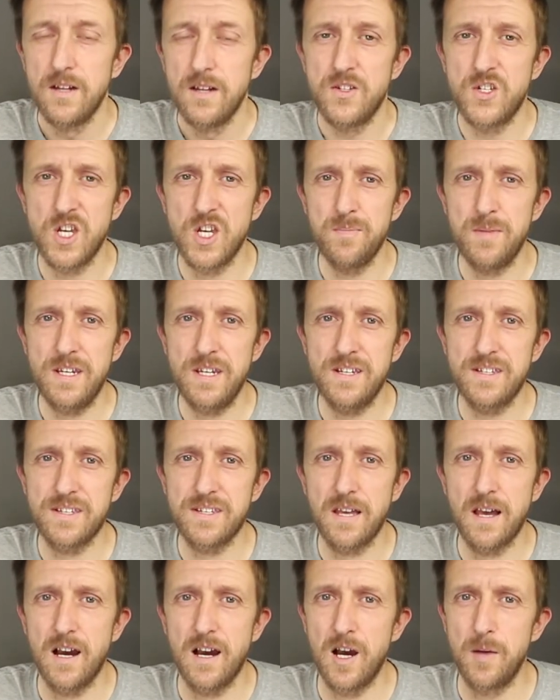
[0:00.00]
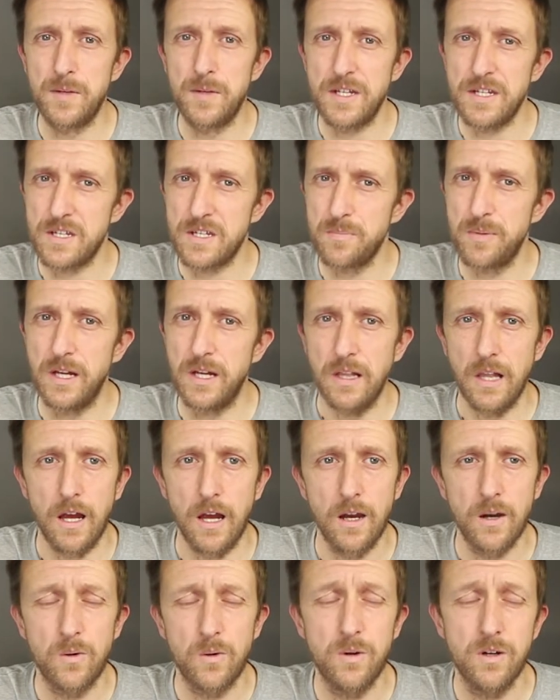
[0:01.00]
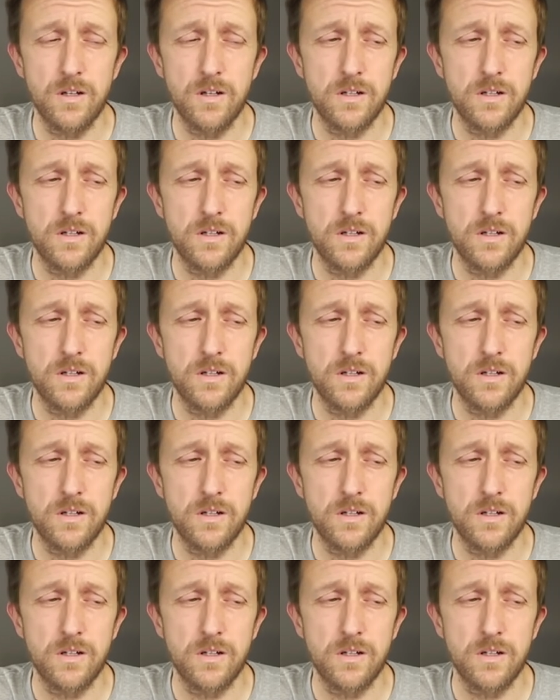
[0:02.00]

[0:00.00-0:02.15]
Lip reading: Jimmy's harmony's a bit low.